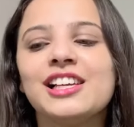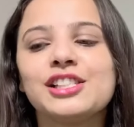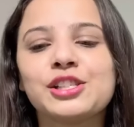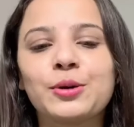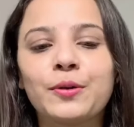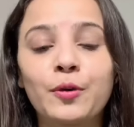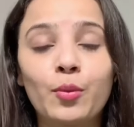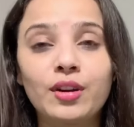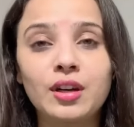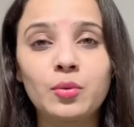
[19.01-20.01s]
So if you're
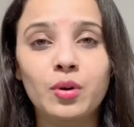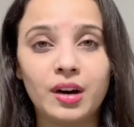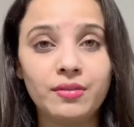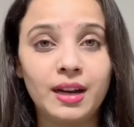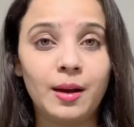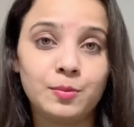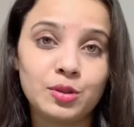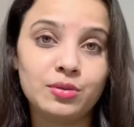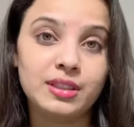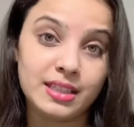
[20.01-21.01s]
wondering what are we up
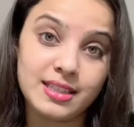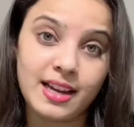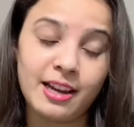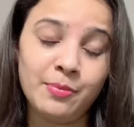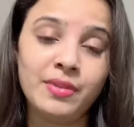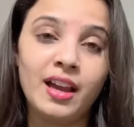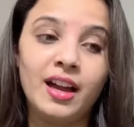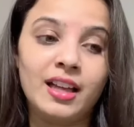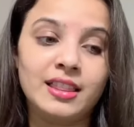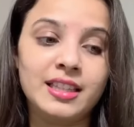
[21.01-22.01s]
to this time,
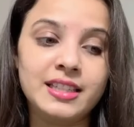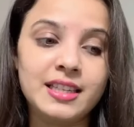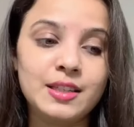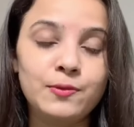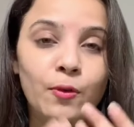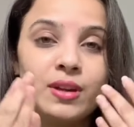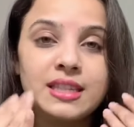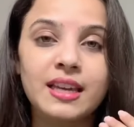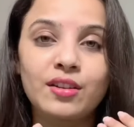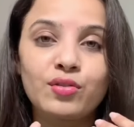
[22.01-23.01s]
this is for
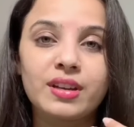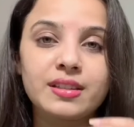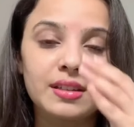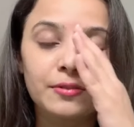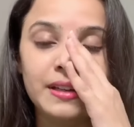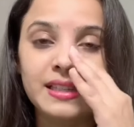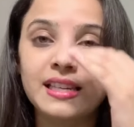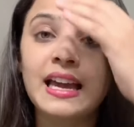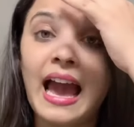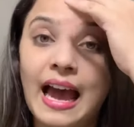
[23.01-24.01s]
skin
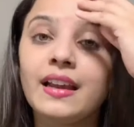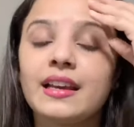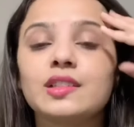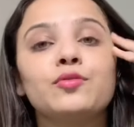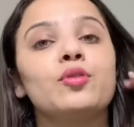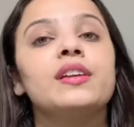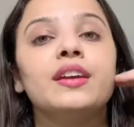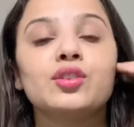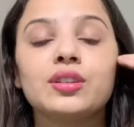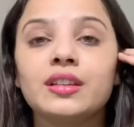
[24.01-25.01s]
resurfacing and
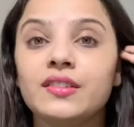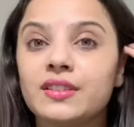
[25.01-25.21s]
exfoliation.